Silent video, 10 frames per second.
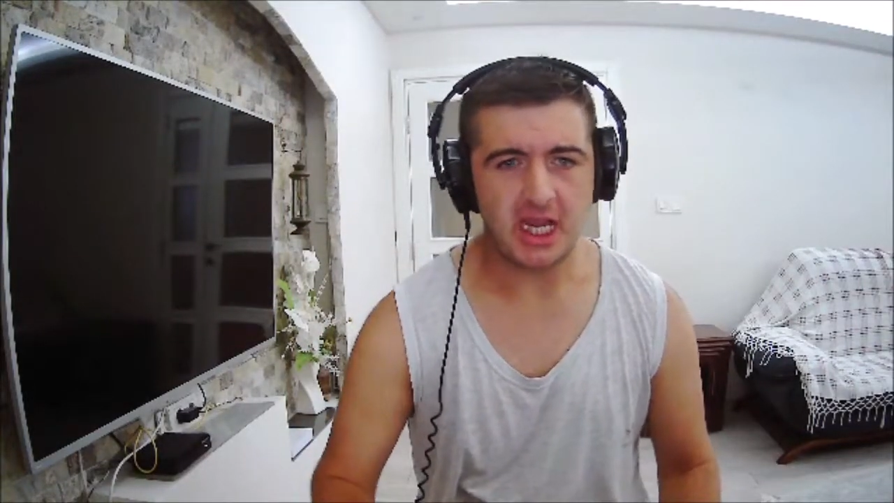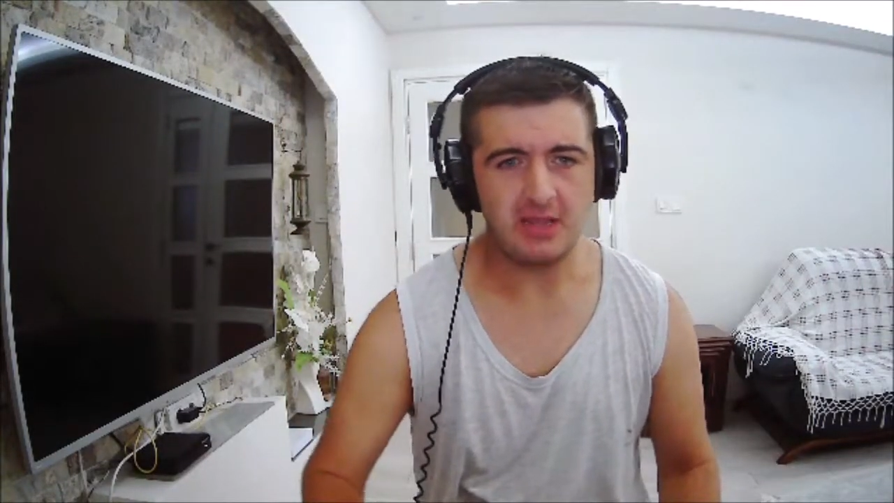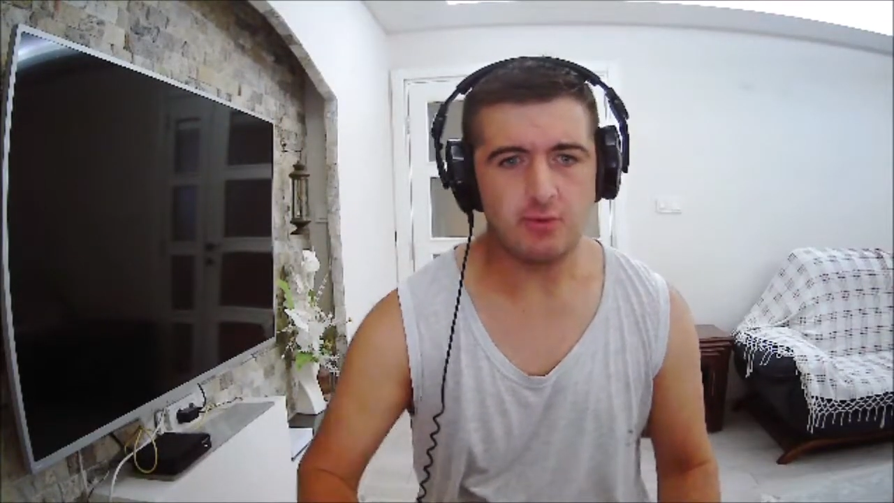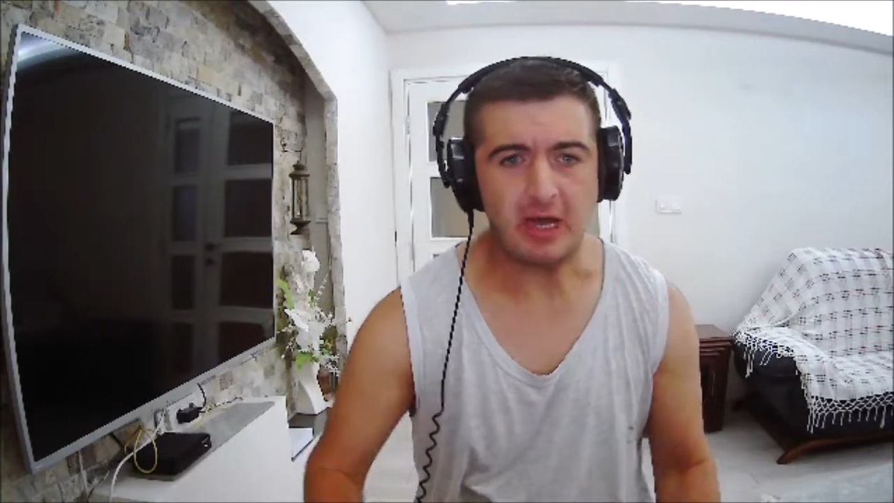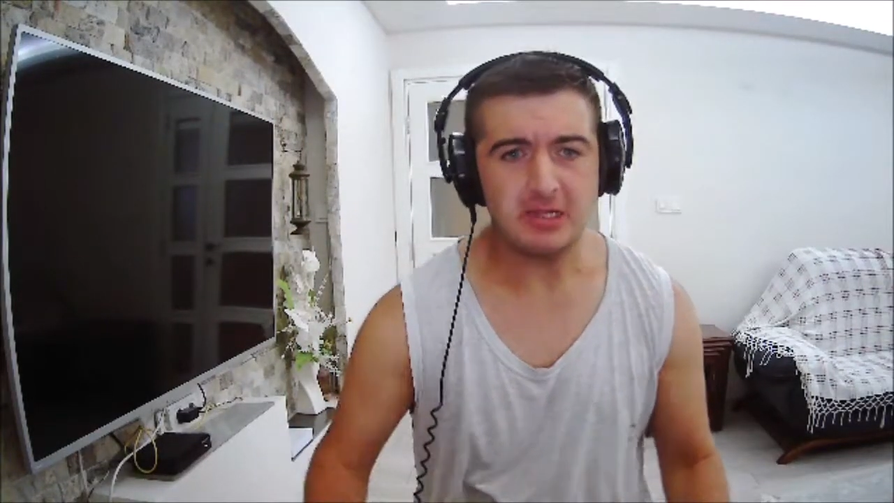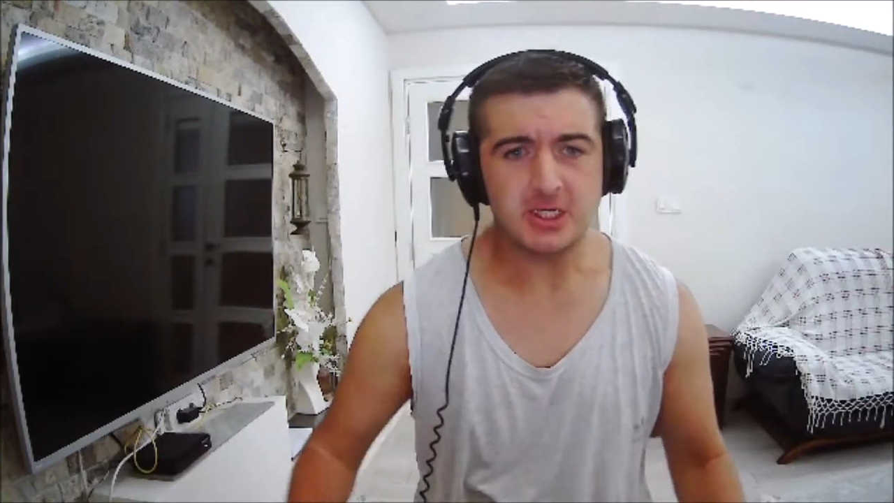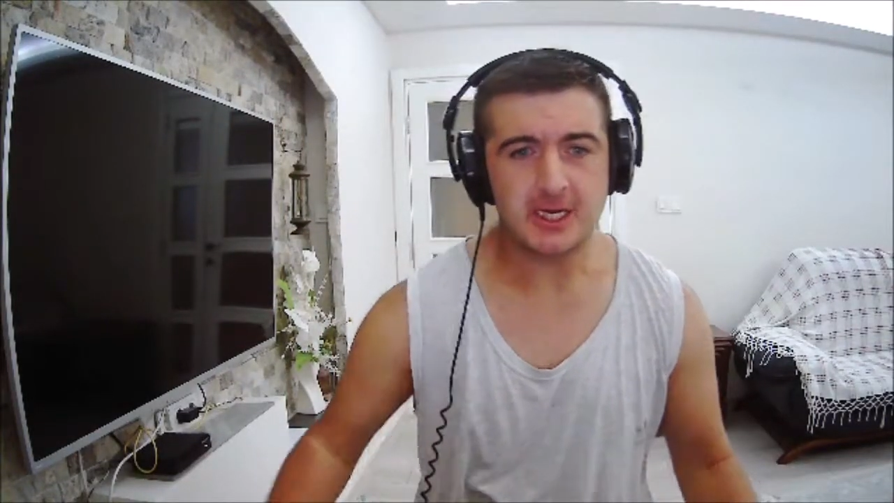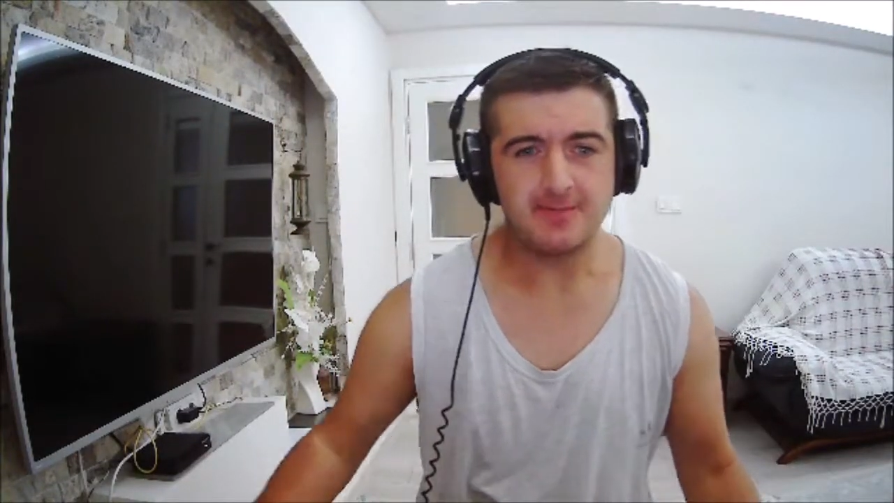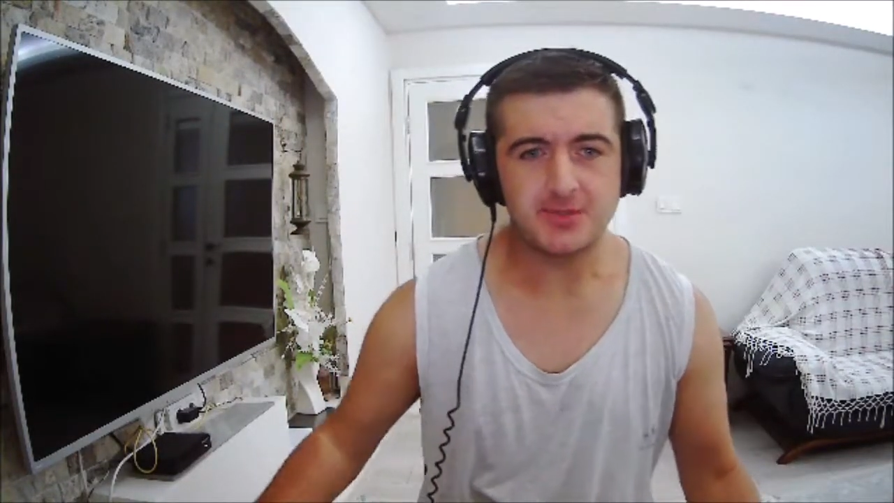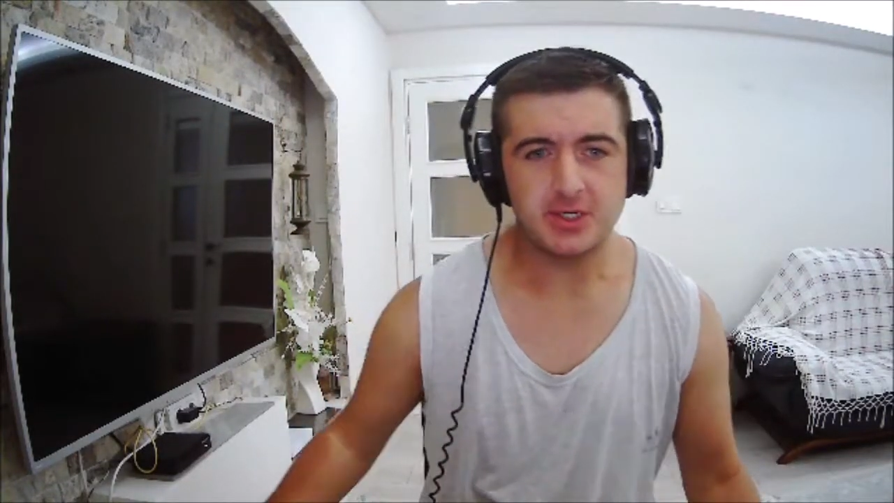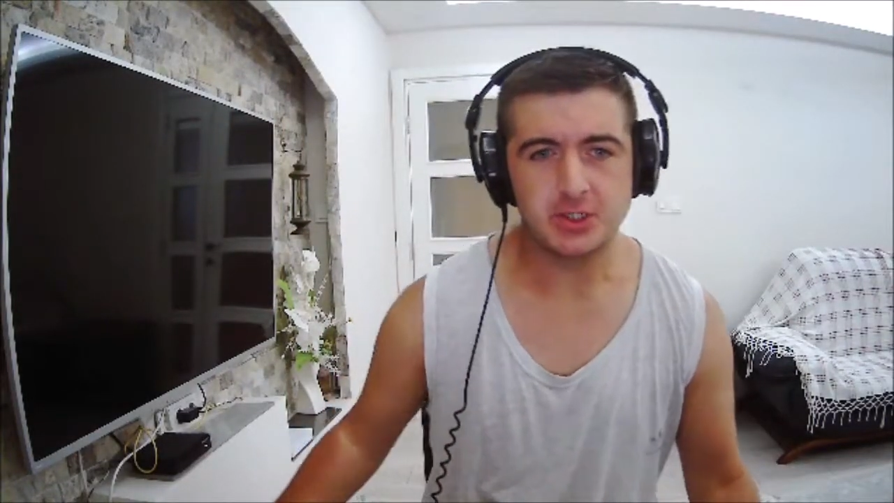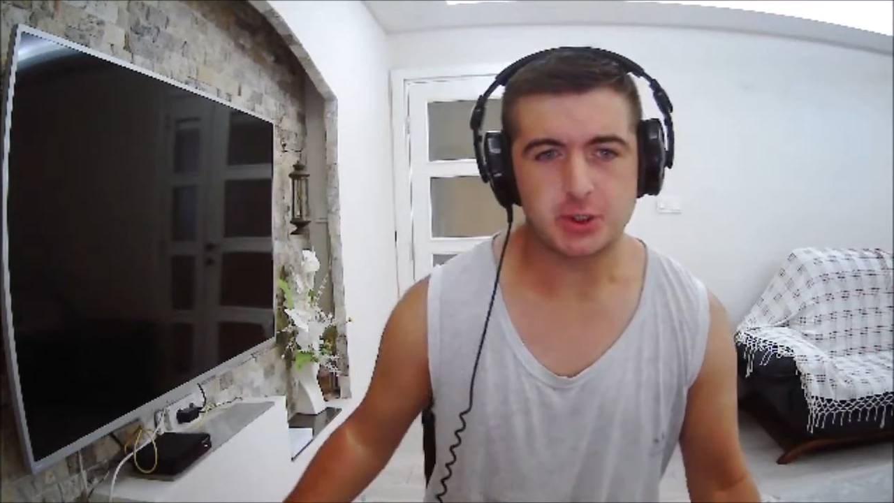and welcome to